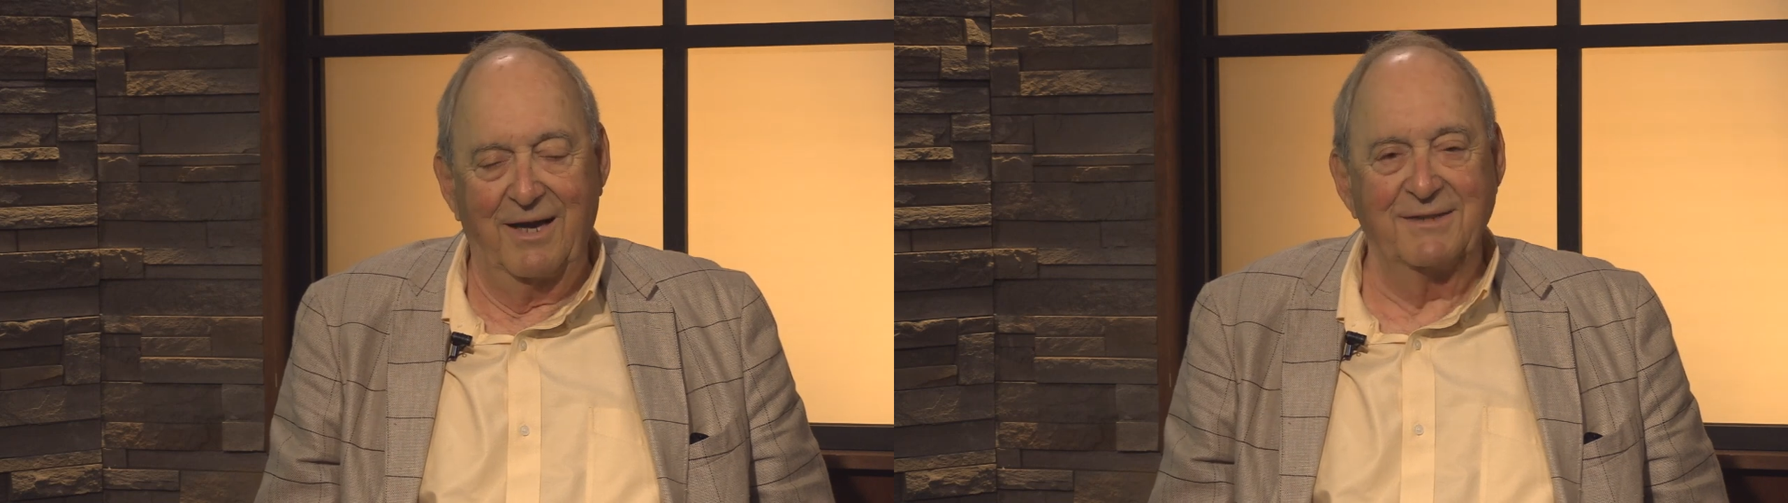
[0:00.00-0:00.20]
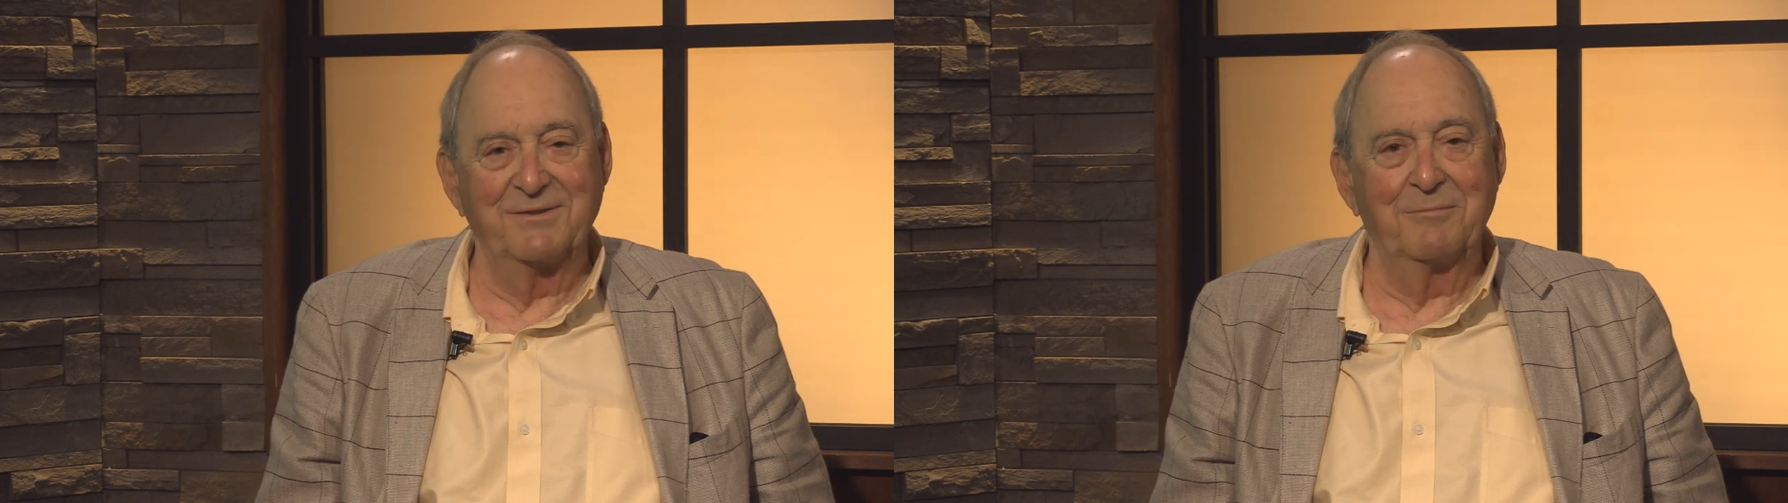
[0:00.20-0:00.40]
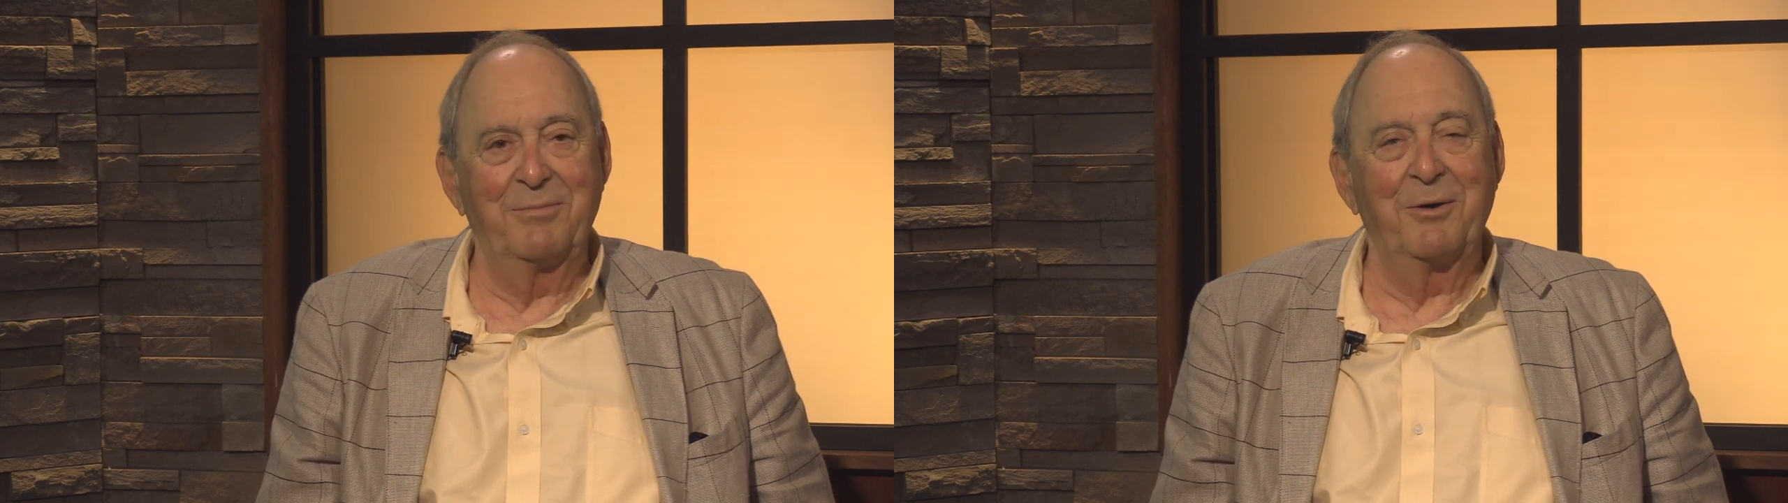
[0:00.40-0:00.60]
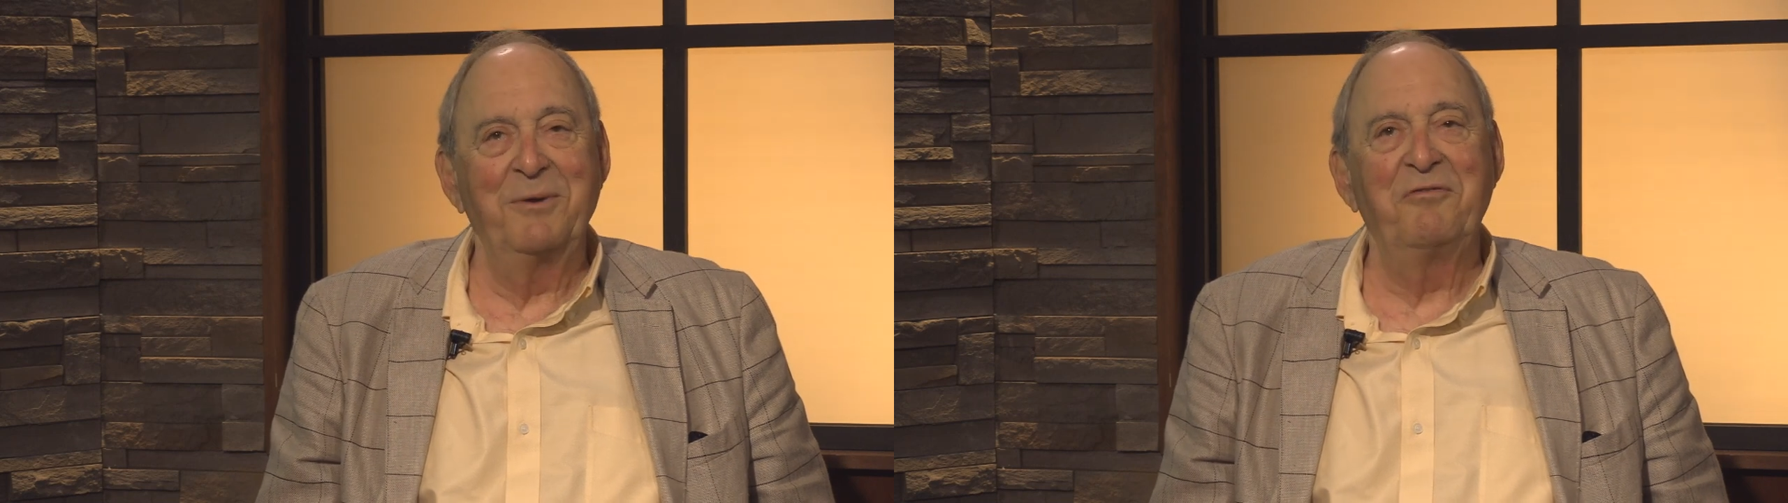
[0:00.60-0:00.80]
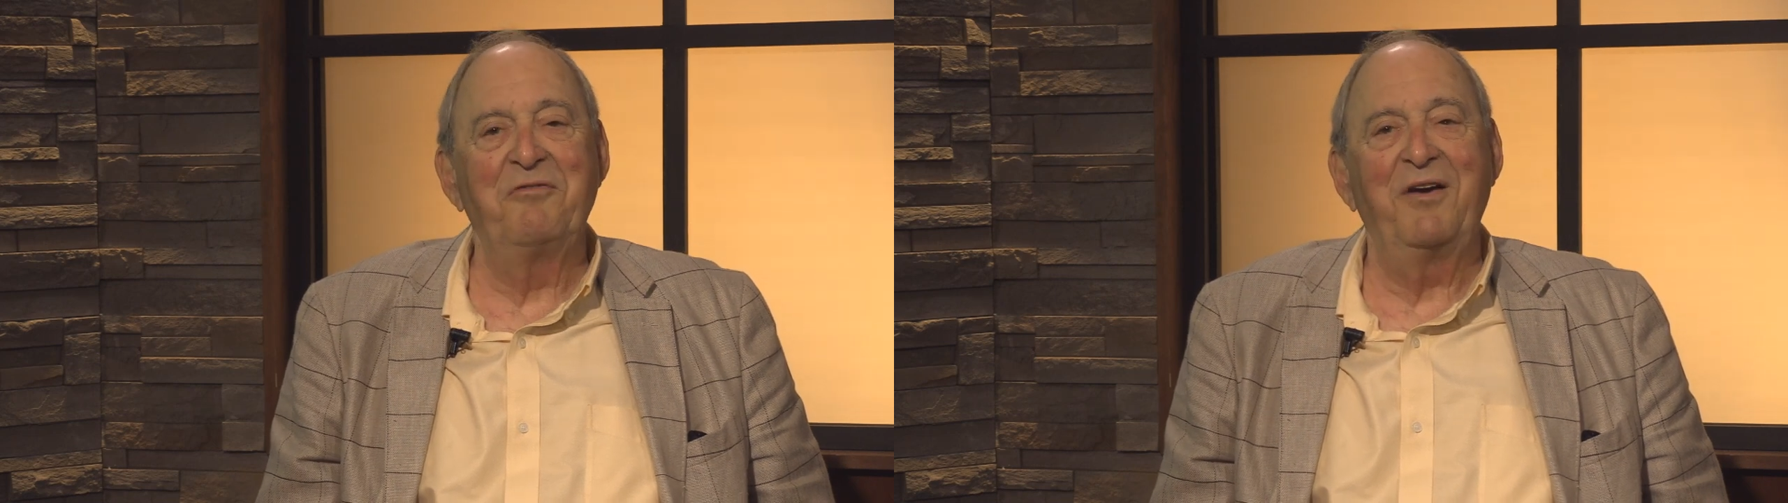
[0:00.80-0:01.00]

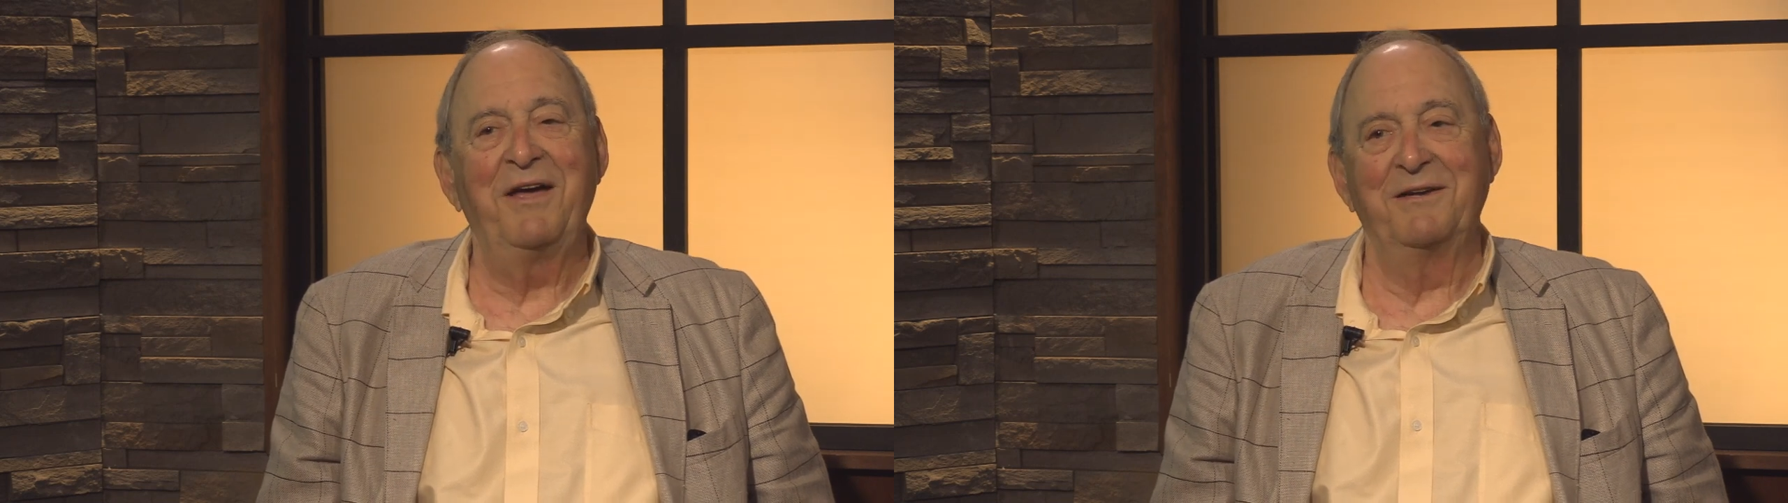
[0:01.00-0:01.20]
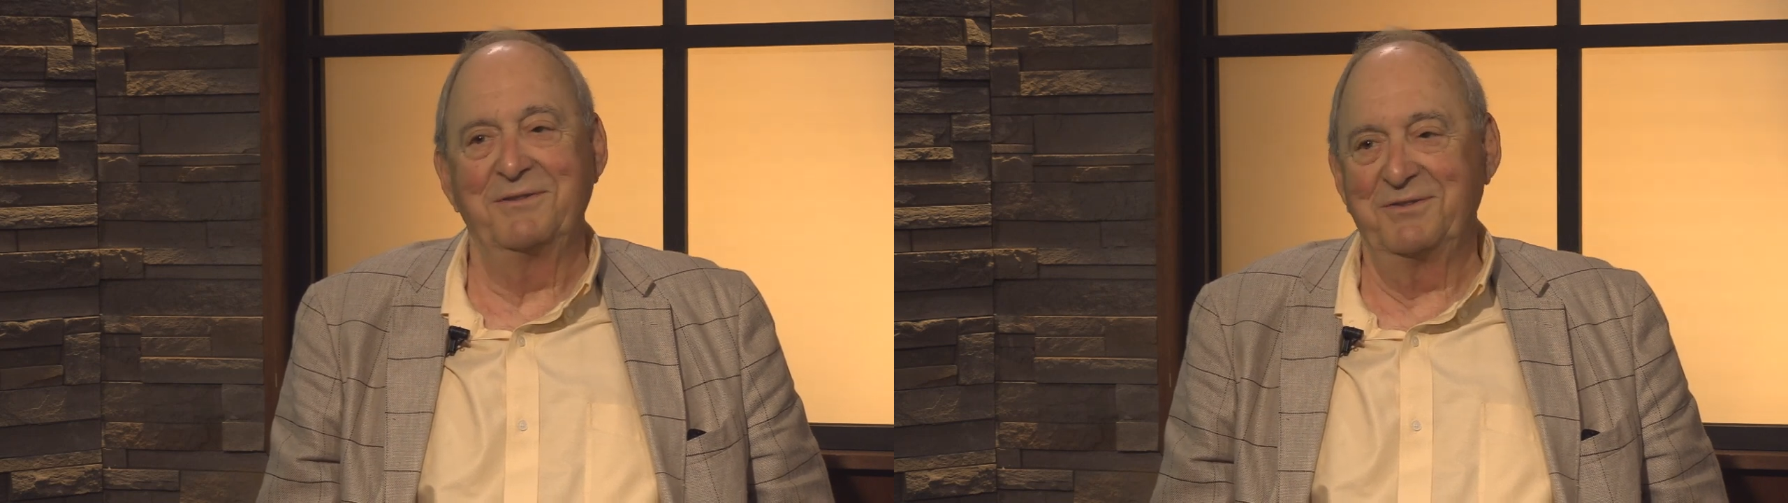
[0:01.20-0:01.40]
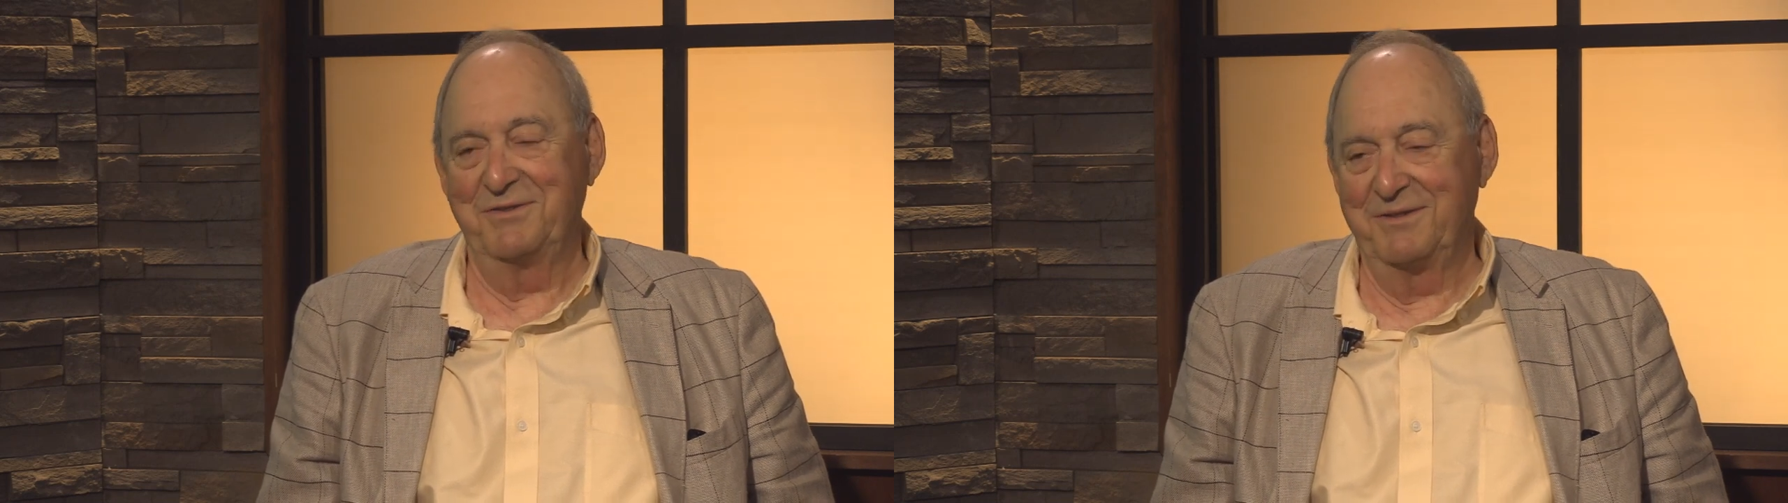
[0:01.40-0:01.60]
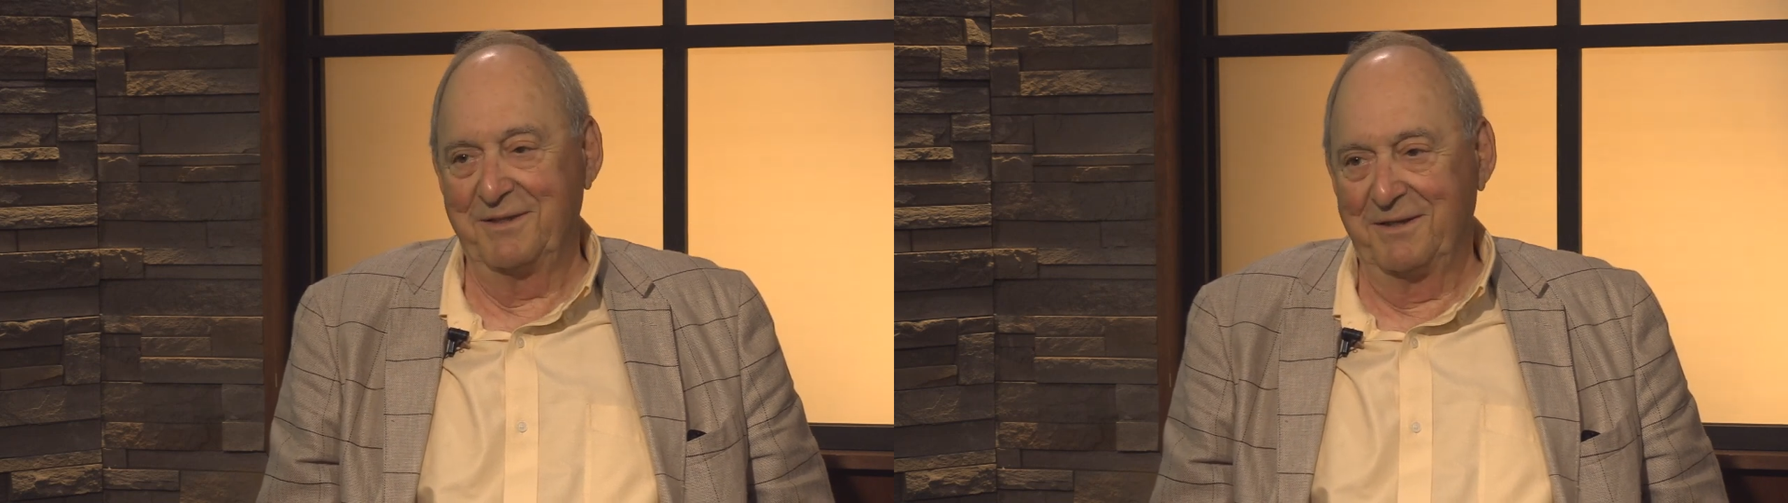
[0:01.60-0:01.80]
Castleberry Fairs.